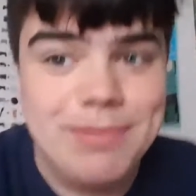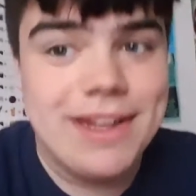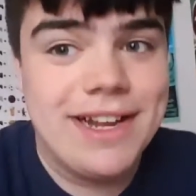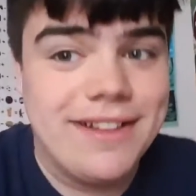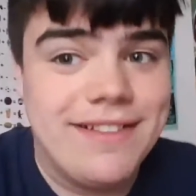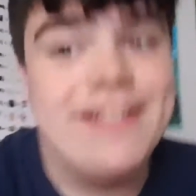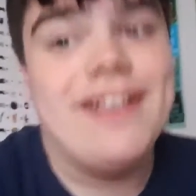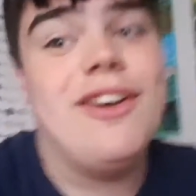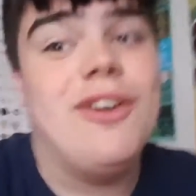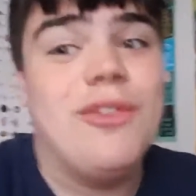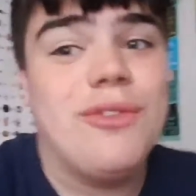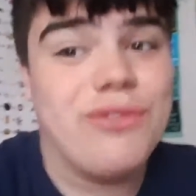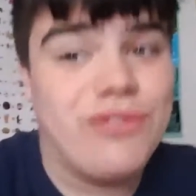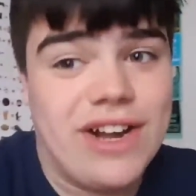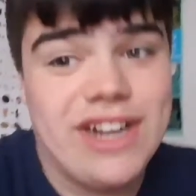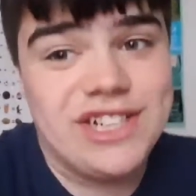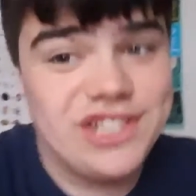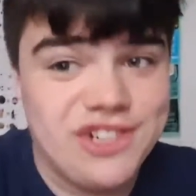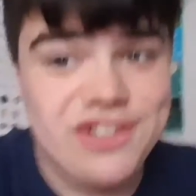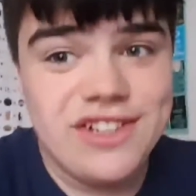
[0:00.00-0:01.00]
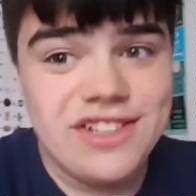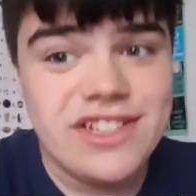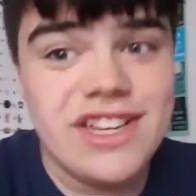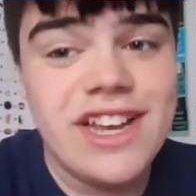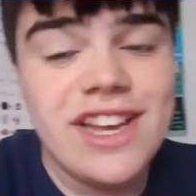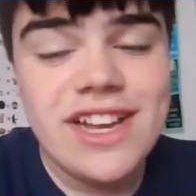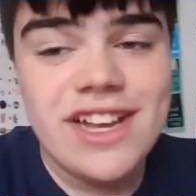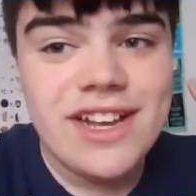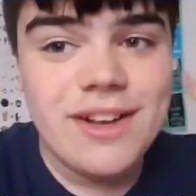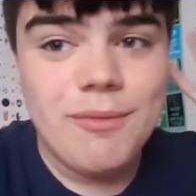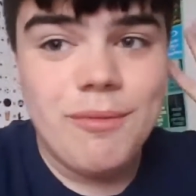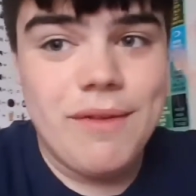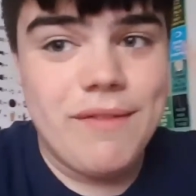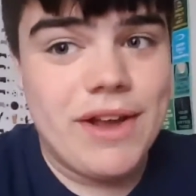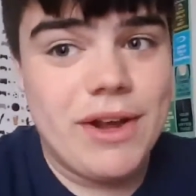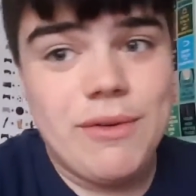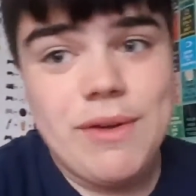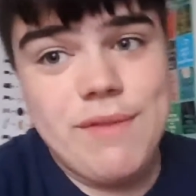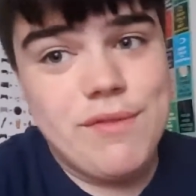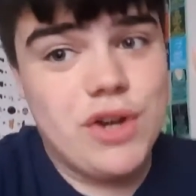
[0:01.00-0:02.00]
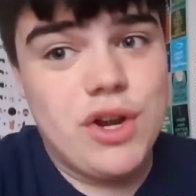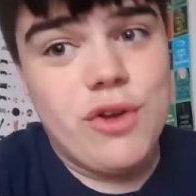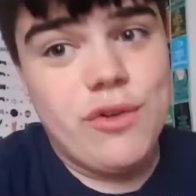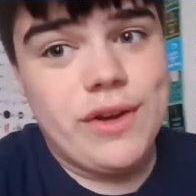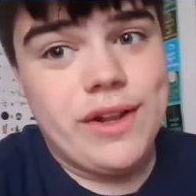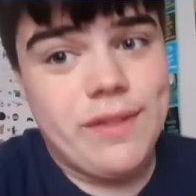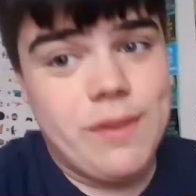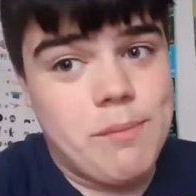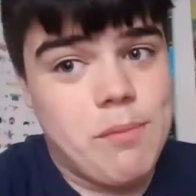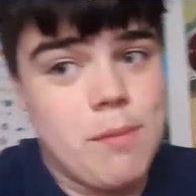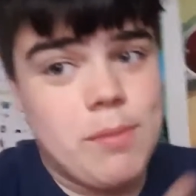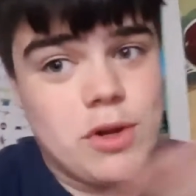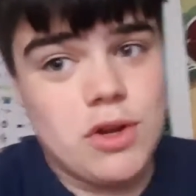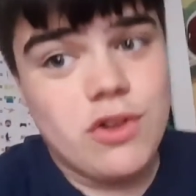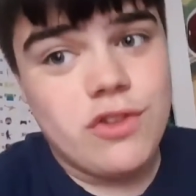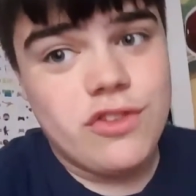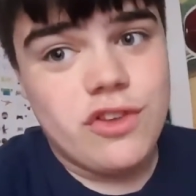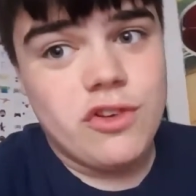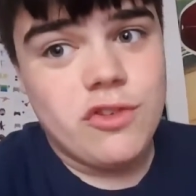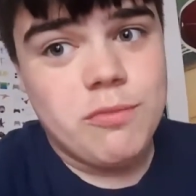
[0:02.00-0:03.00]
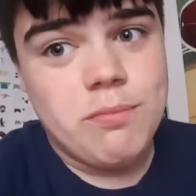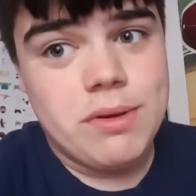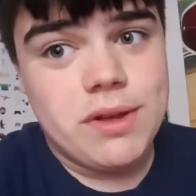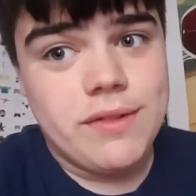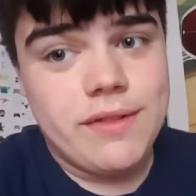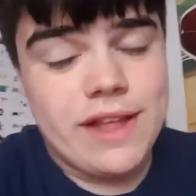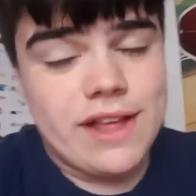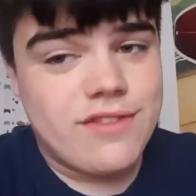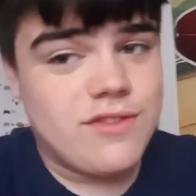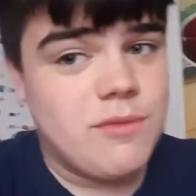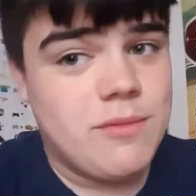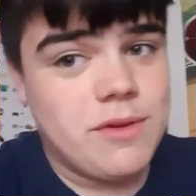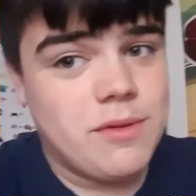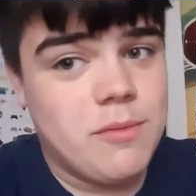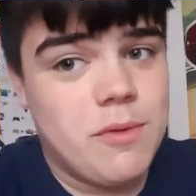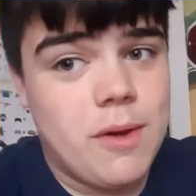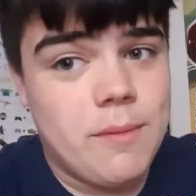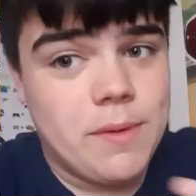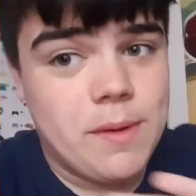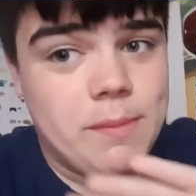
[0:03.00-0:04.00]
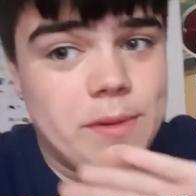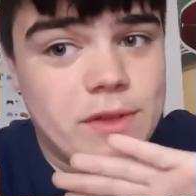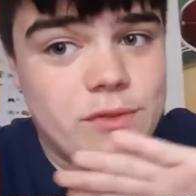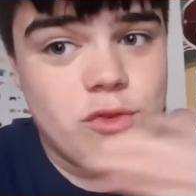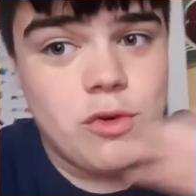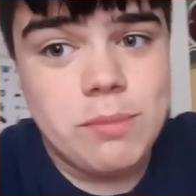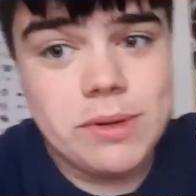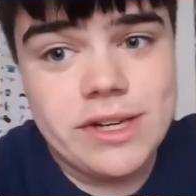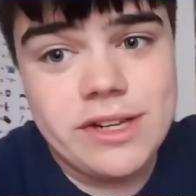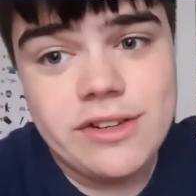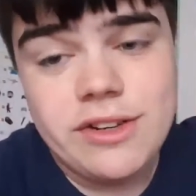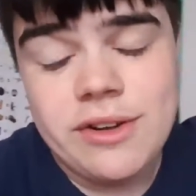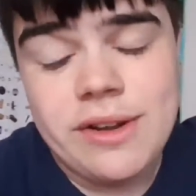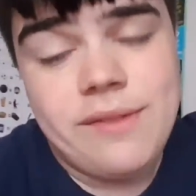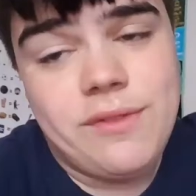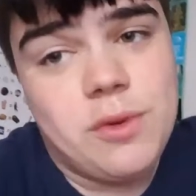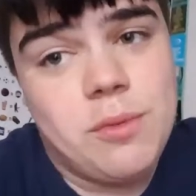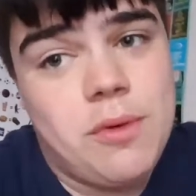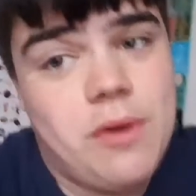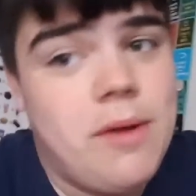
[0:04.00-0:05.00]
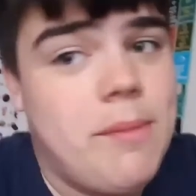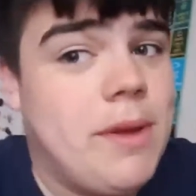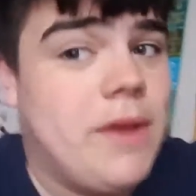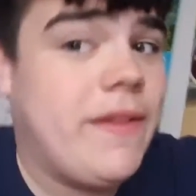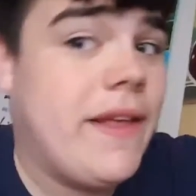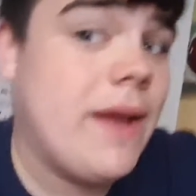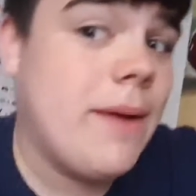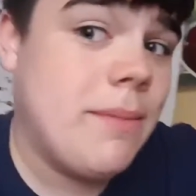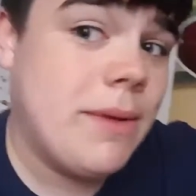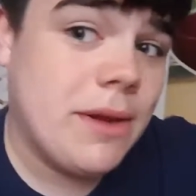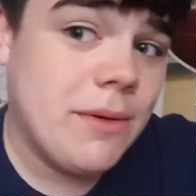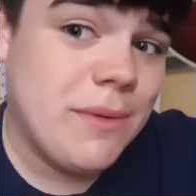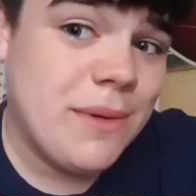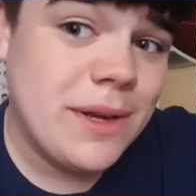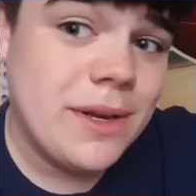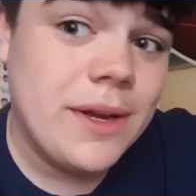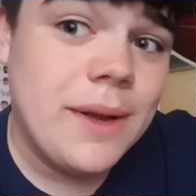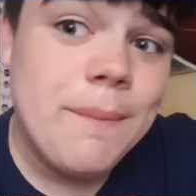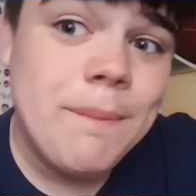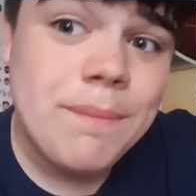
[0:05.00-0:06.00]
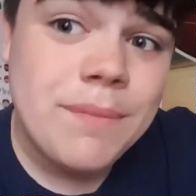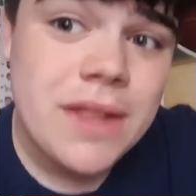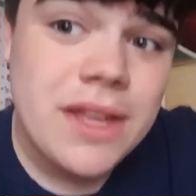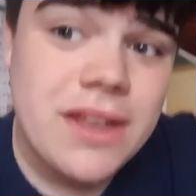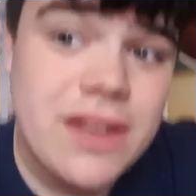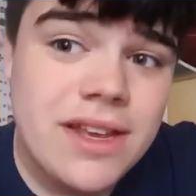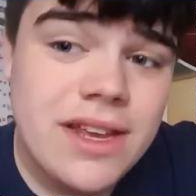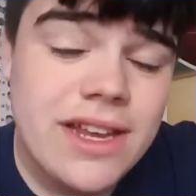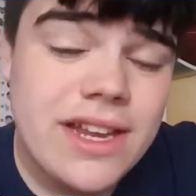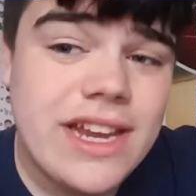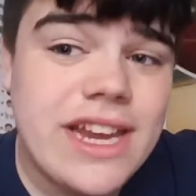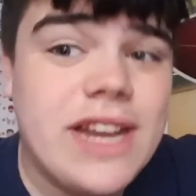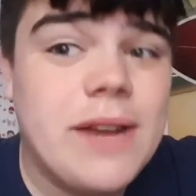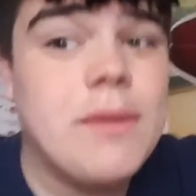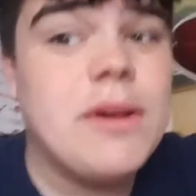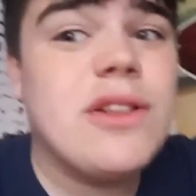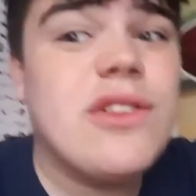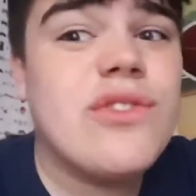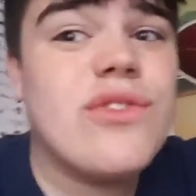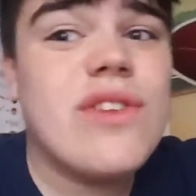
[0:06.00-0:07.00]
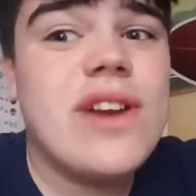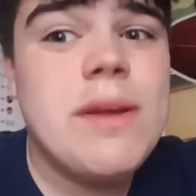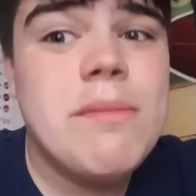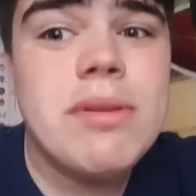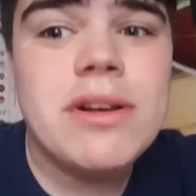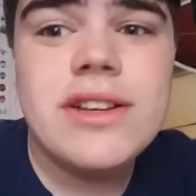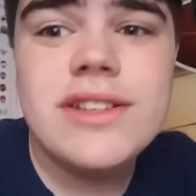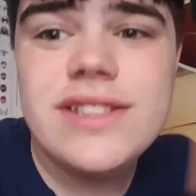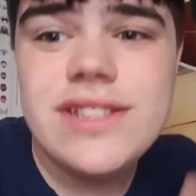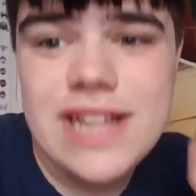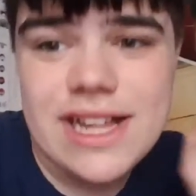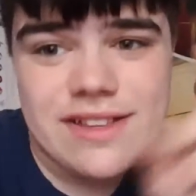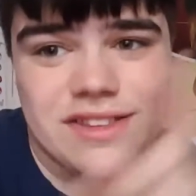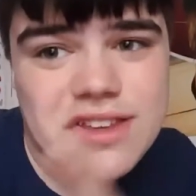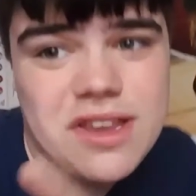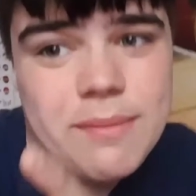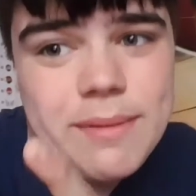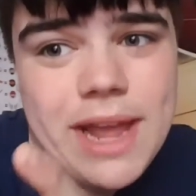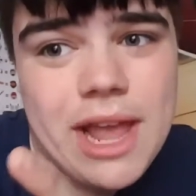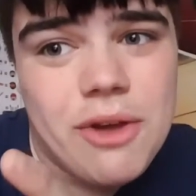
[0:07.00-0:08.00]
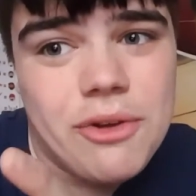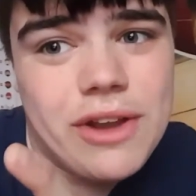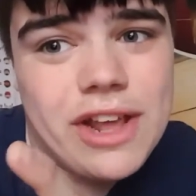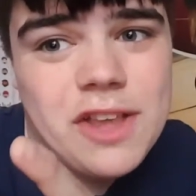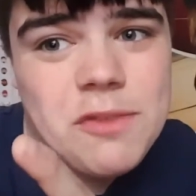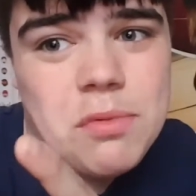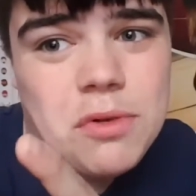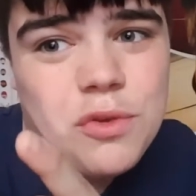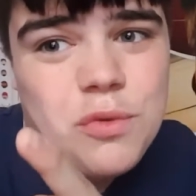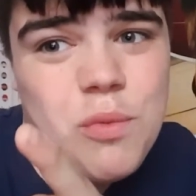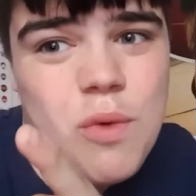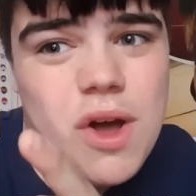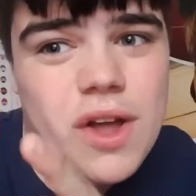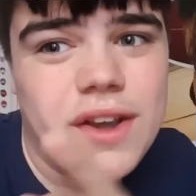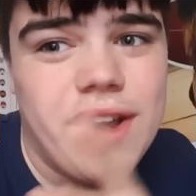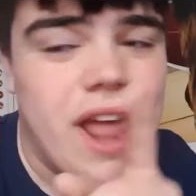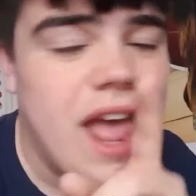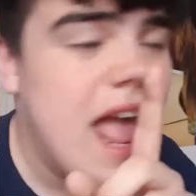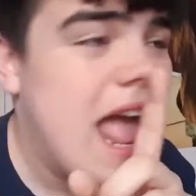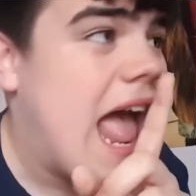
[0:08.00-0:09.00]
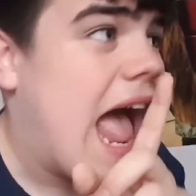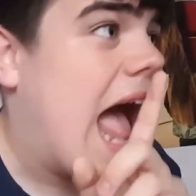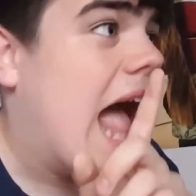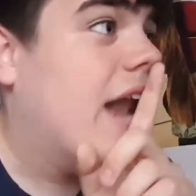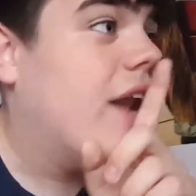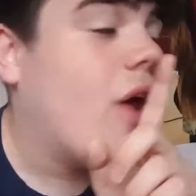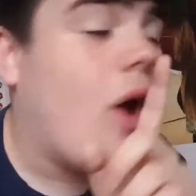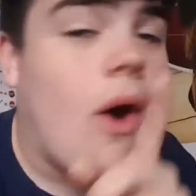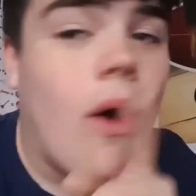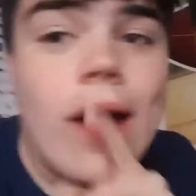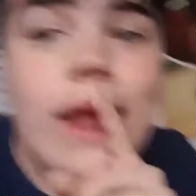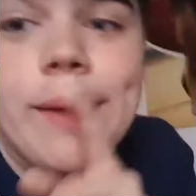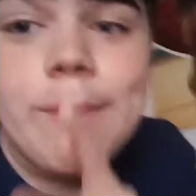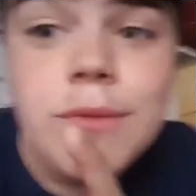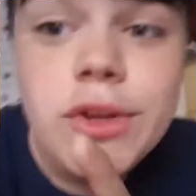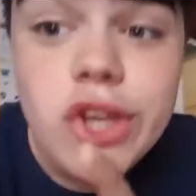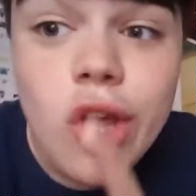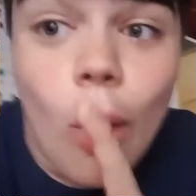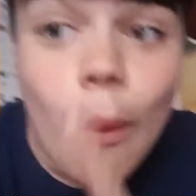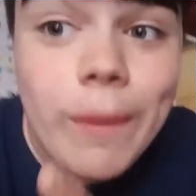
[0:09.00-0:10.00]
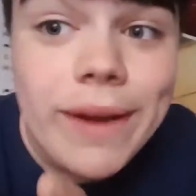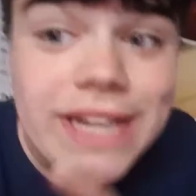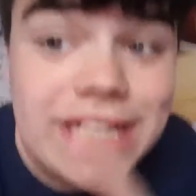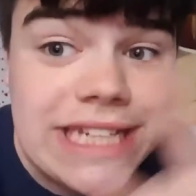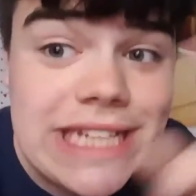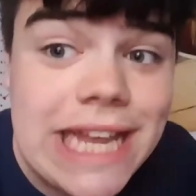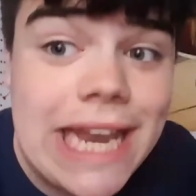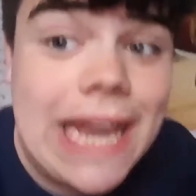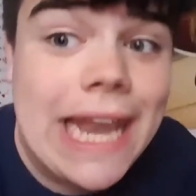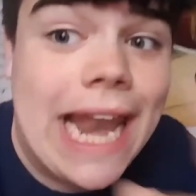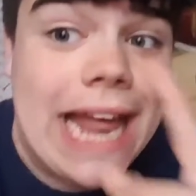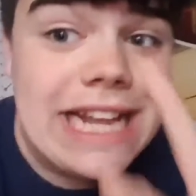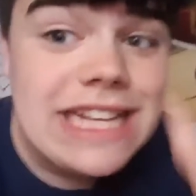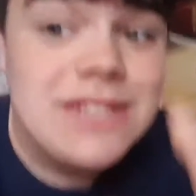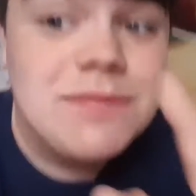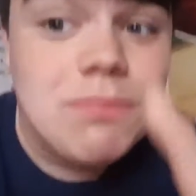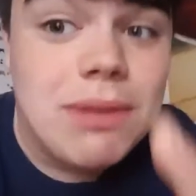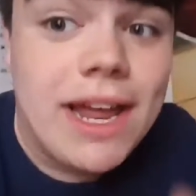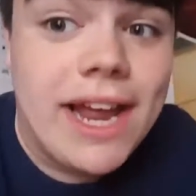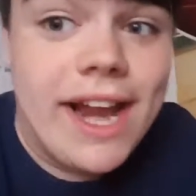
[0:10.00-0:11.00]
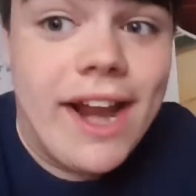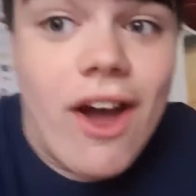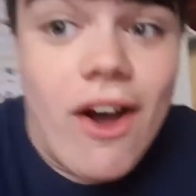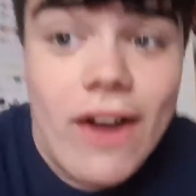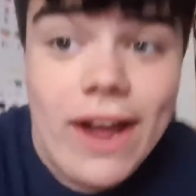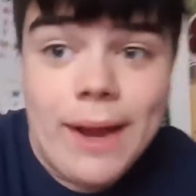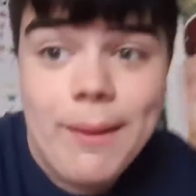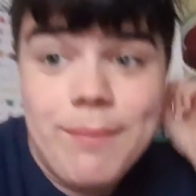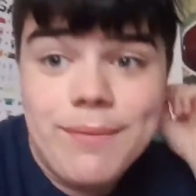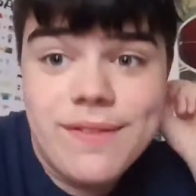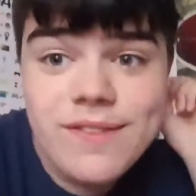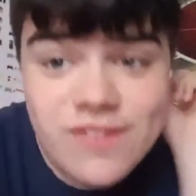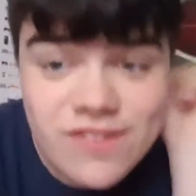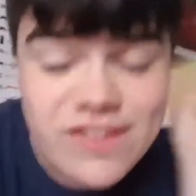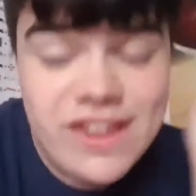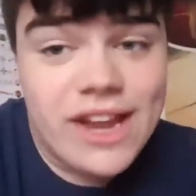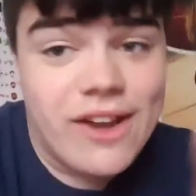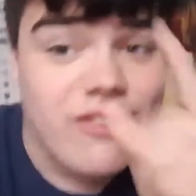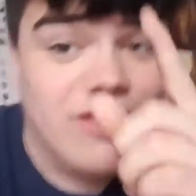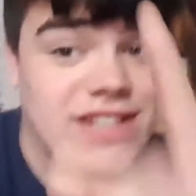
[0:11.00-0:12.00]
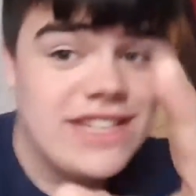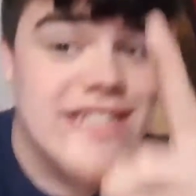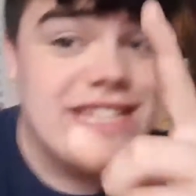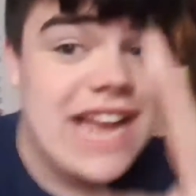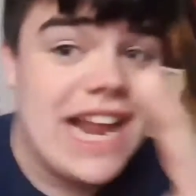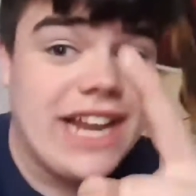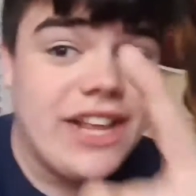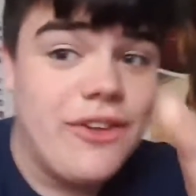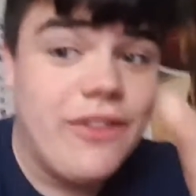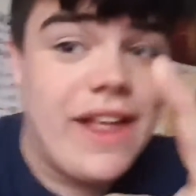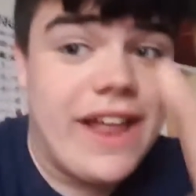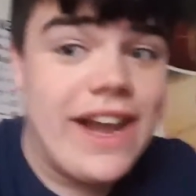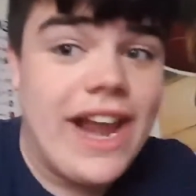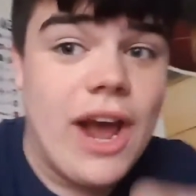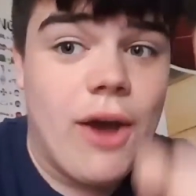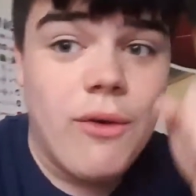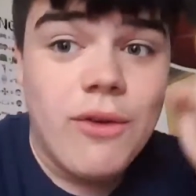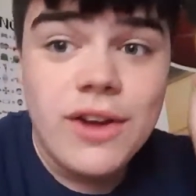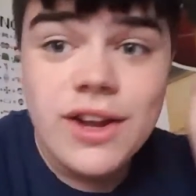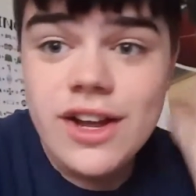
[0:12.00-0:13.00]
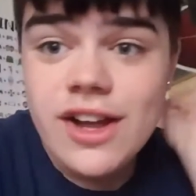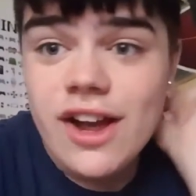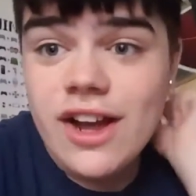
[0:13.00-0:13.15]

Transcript: played the whole franchise without even owning the proper consoles. But that's the reason why I'm on a PS4. But I don't have to worry about that about uh, Kingdom Hearts 3 because that's coming out on Xbox One, and I am going to let's play it. I am seriously telling you that now.